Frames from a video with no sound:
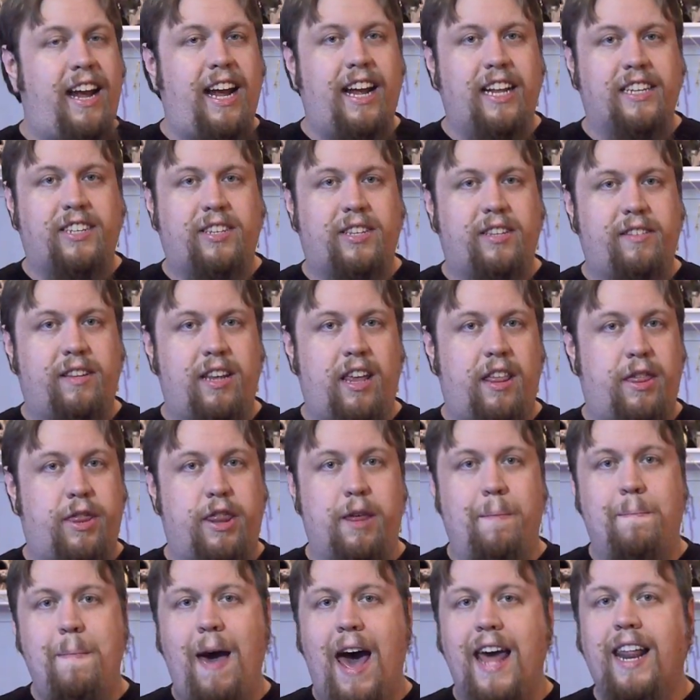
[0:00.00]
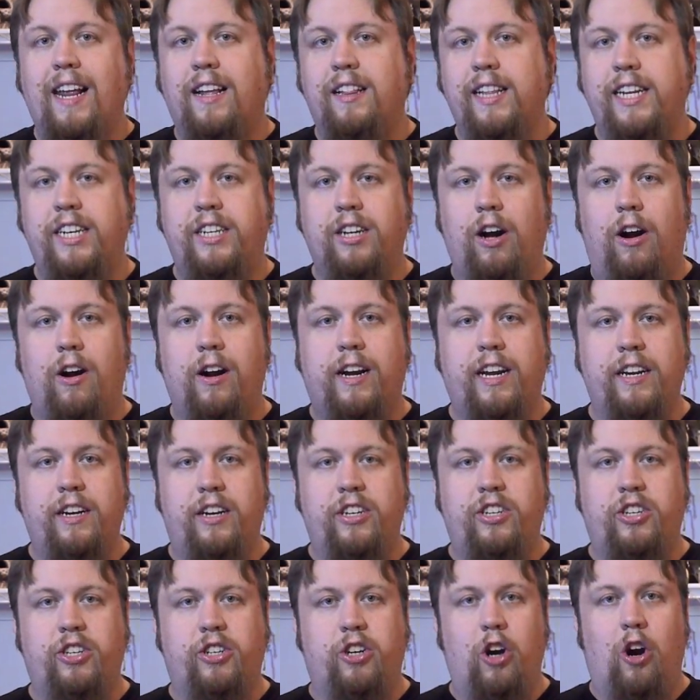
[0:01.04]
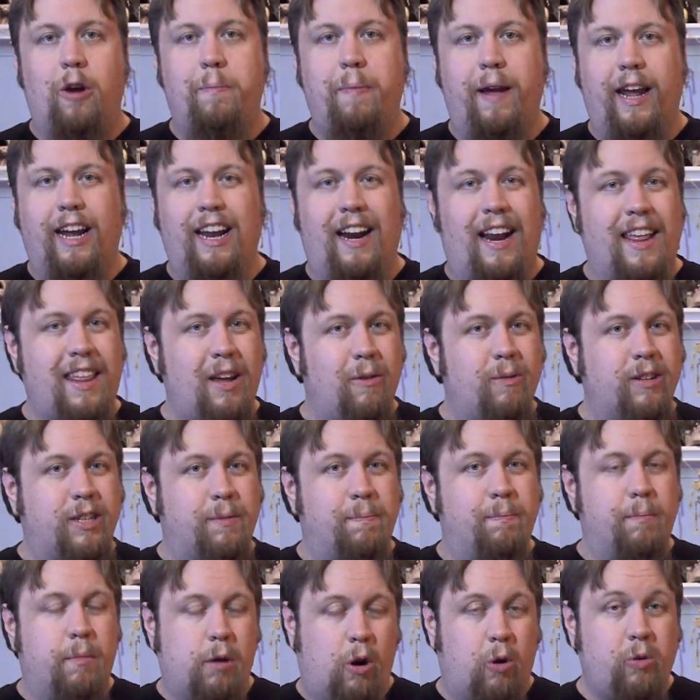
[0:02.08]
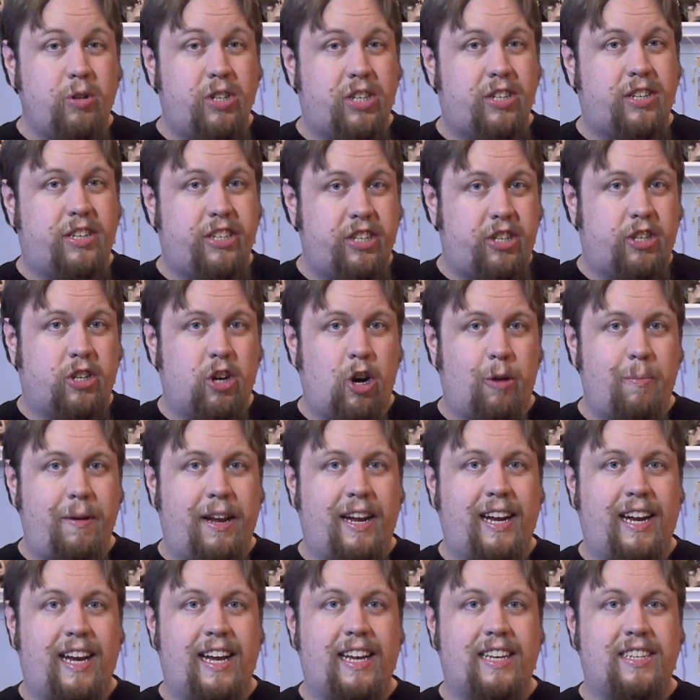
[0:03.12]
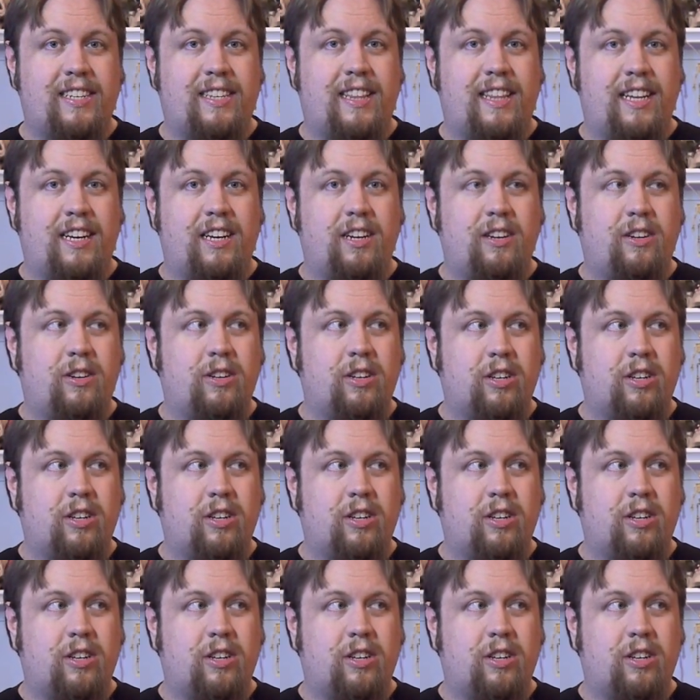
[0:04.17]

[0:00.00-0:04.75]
It's thematically dark and disturbing, and I think what's most disturbing is that